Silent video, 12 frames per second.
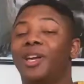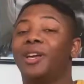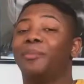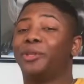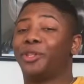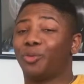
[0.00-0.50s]

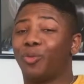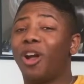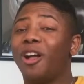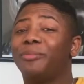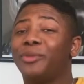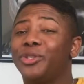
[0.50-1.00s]
but the
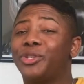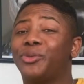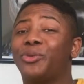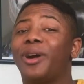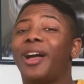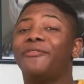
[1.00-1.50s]
wrong music
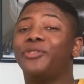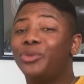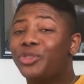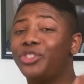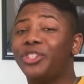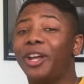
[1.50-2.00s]
will have you
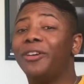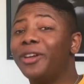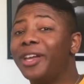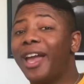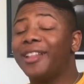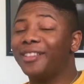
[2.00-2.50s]

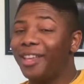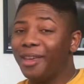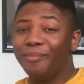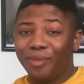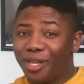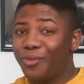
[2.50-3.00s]
staring at an
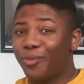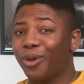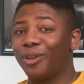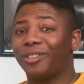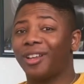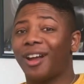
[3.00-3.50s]
empty
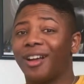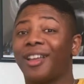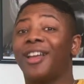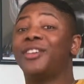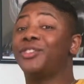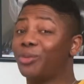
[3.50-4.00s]
Word doc
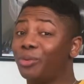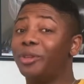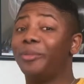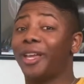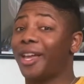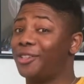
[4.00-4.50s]

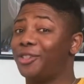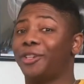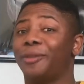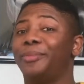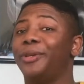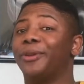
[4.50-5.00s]
screaming at your
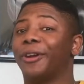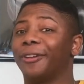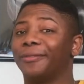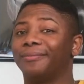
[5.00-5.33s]
computer.